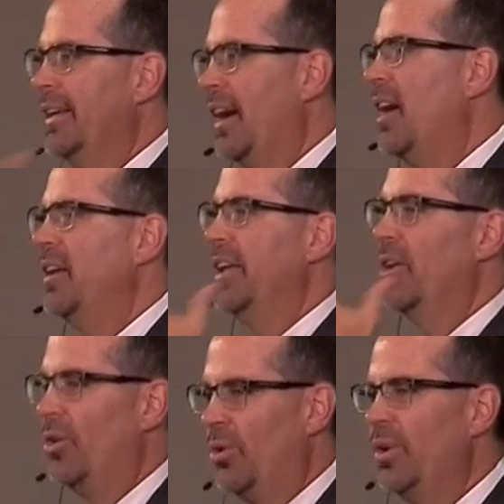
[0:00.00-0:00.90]
godly,
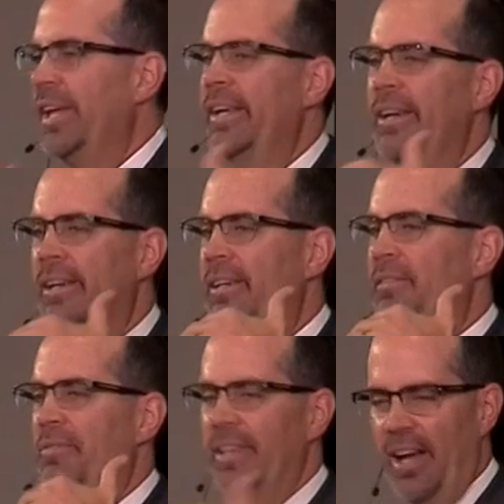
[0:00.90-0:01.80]
holy
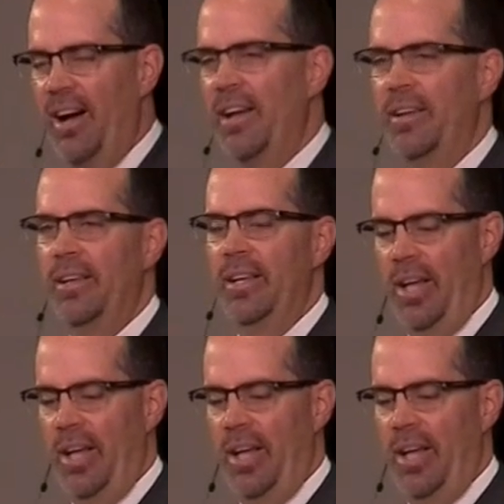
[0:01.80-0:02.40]
for God.